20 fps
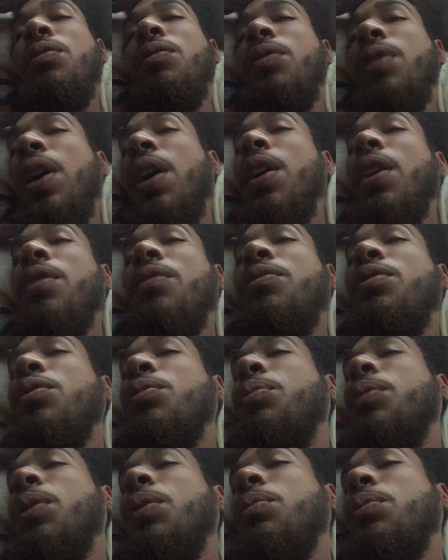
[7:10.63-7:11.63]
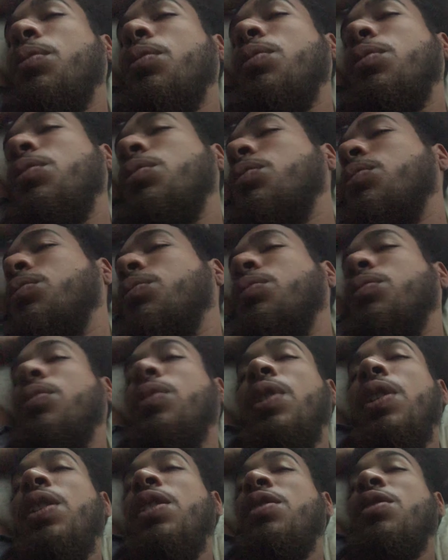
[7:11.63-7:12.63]
Very few people.
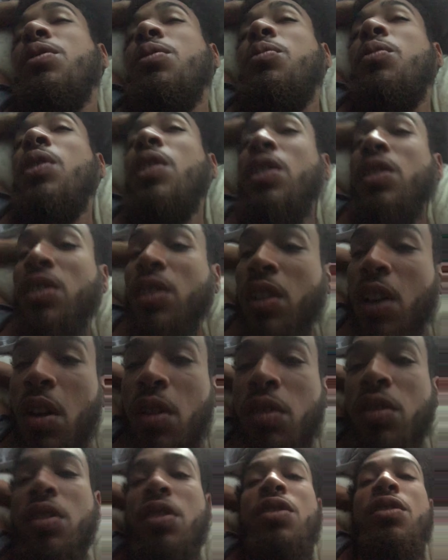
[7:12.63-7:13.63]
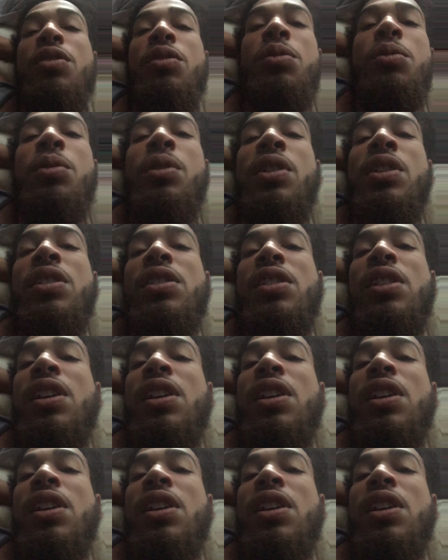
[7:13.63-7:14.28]
And it's the ones closest to us